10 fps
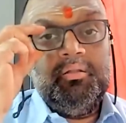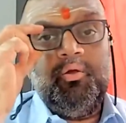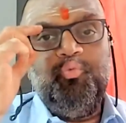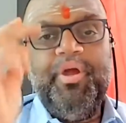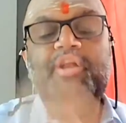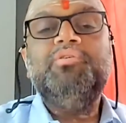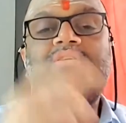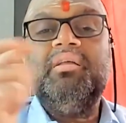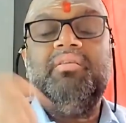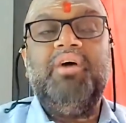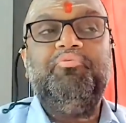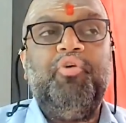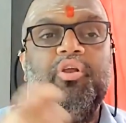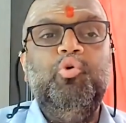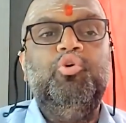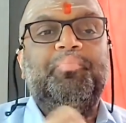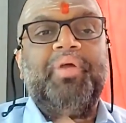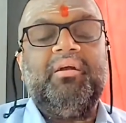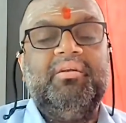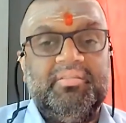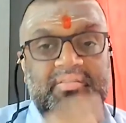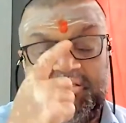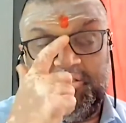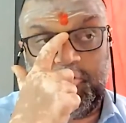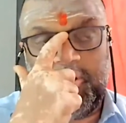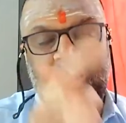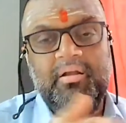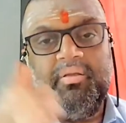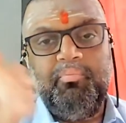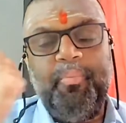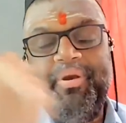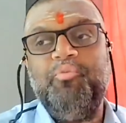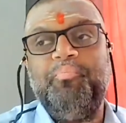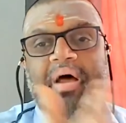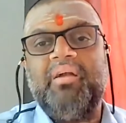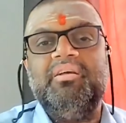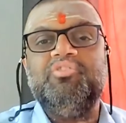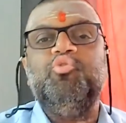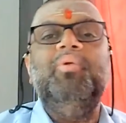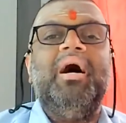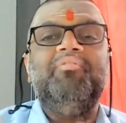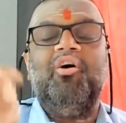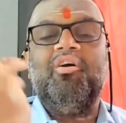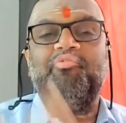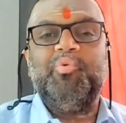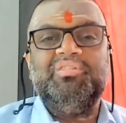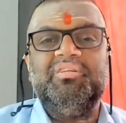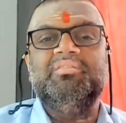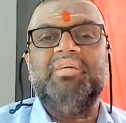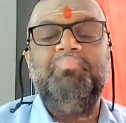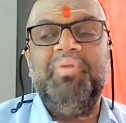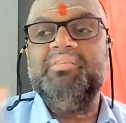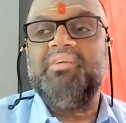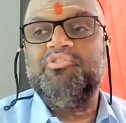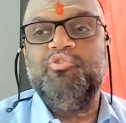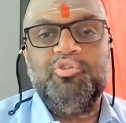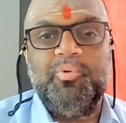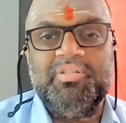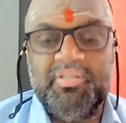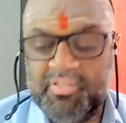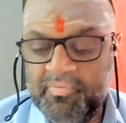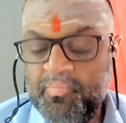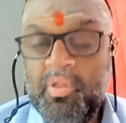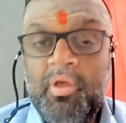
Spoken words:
The videos are there for you to practice. So, and the moment you practice, you will have a lot of questions. And please ask those questions.